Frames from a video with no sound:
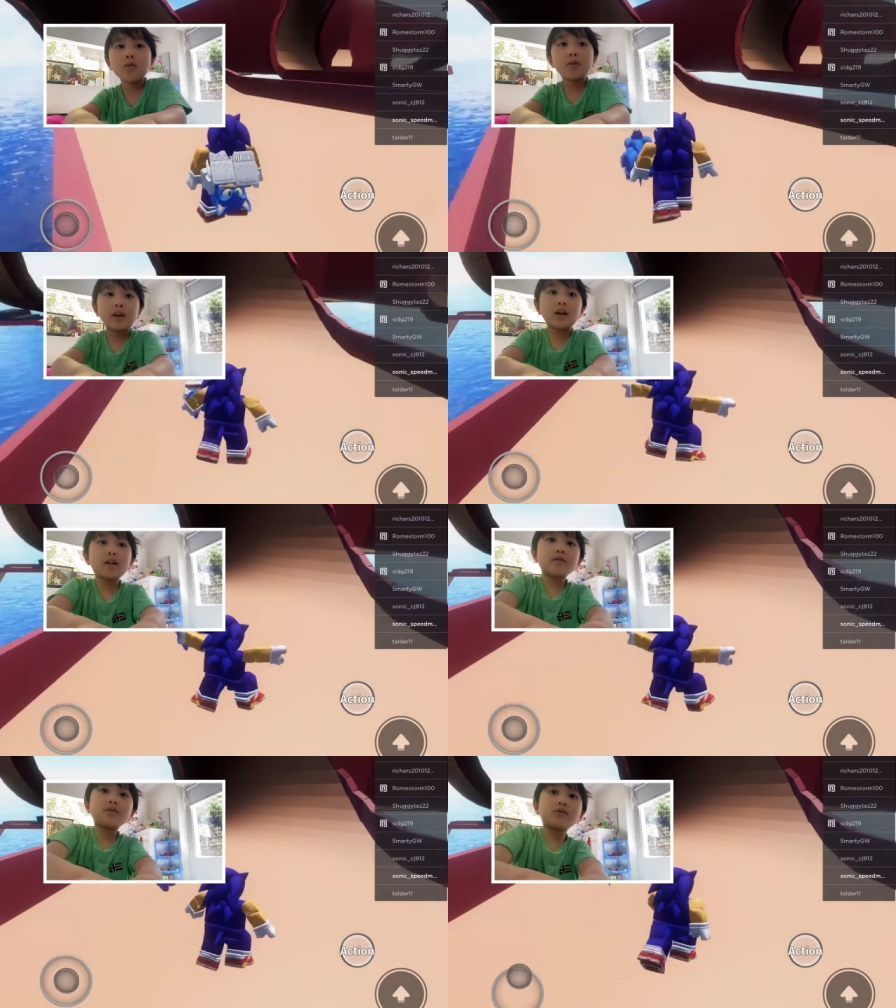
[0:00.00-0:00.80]
Wait, I
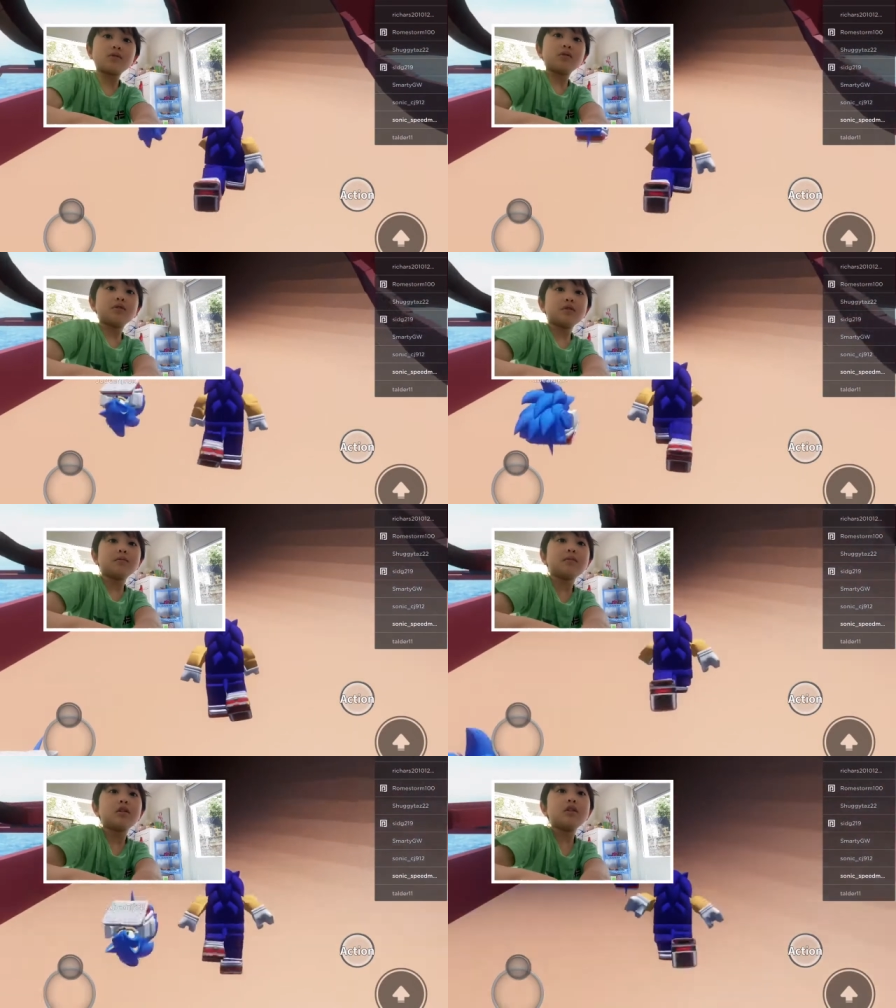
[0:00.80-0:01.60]
haven't shown you
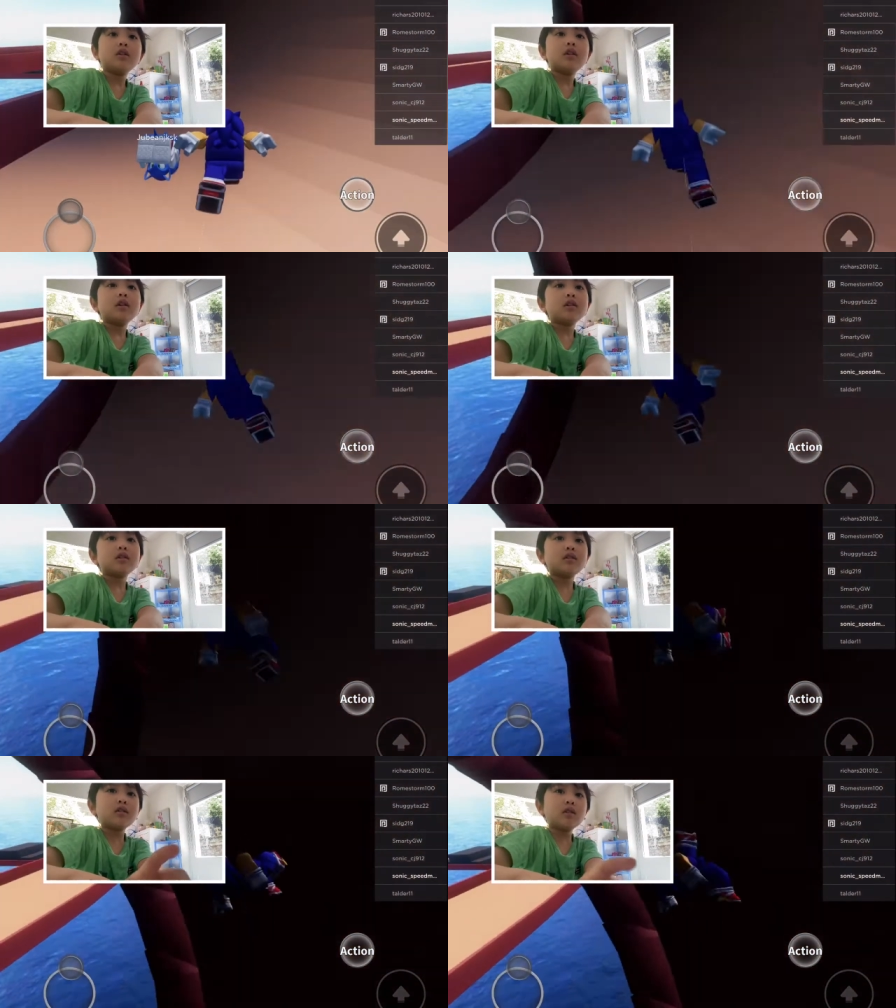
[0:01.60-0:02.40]
something. You
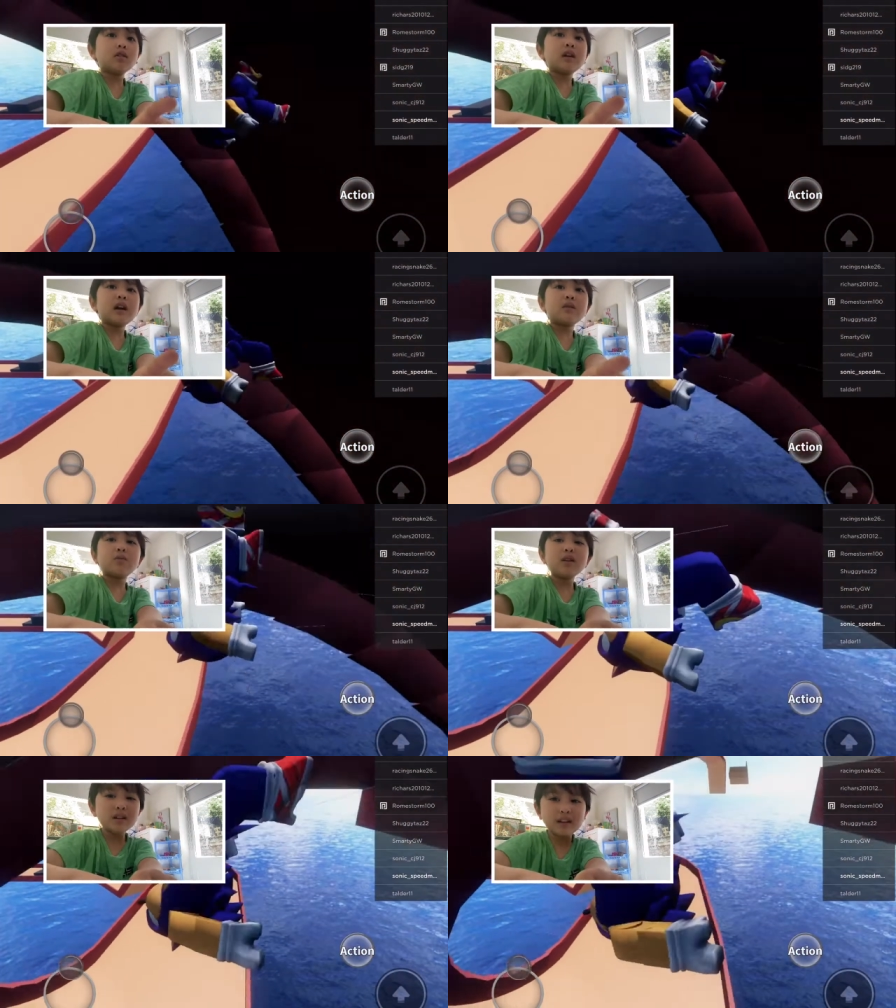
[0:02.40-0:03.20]
know, guys,
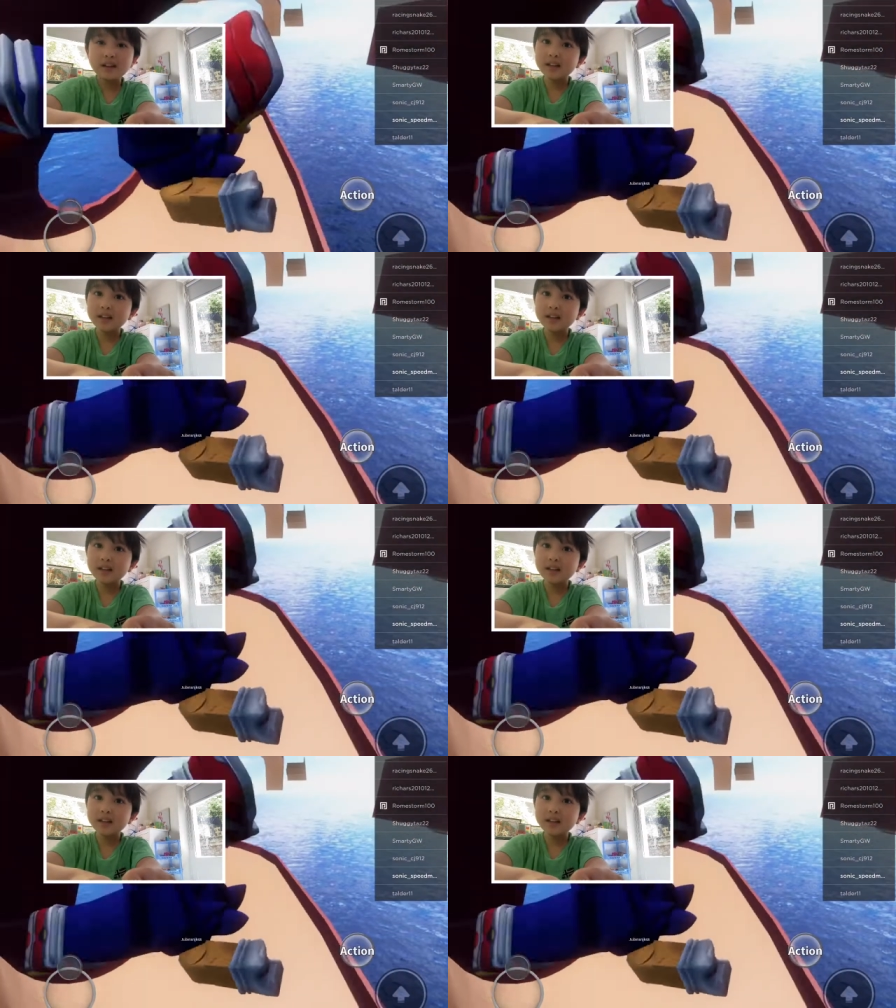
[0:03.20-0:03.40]
what is